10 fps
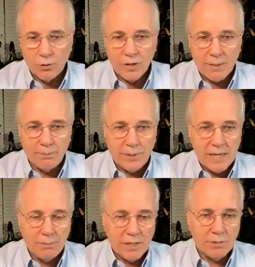We'll let
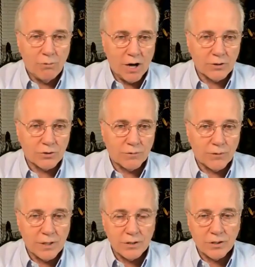Pete be the monitor
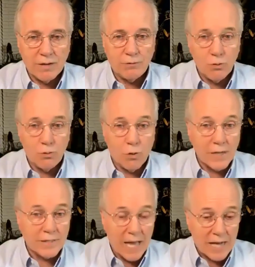for this. If you
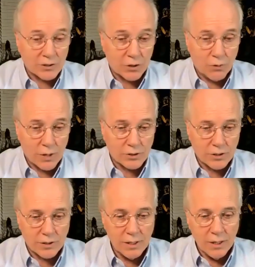want to ask a
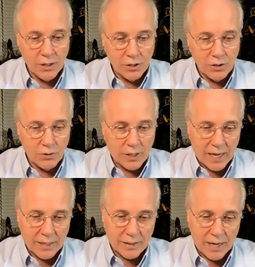question, you
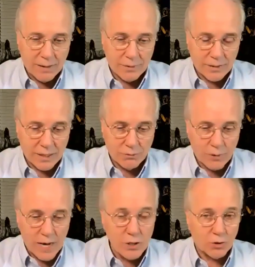can uh, can
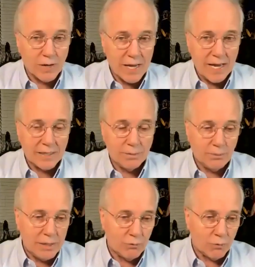raise your hand and
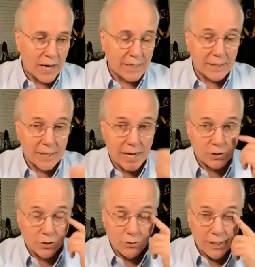Pete will
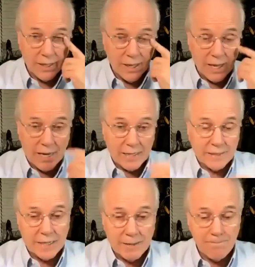recognize you
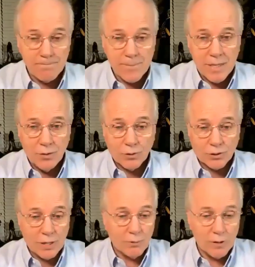and uh, or
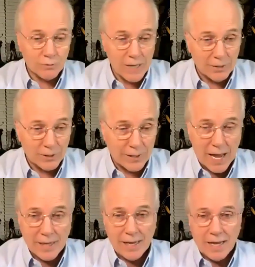someone whoever's handling
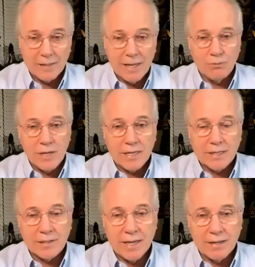that, and then we
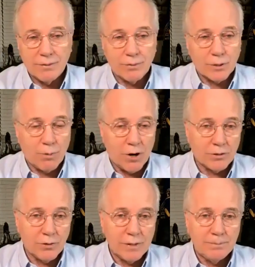can uh,
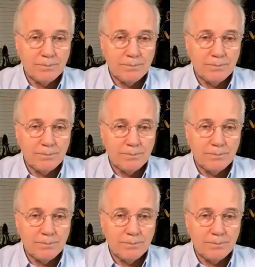respond to it.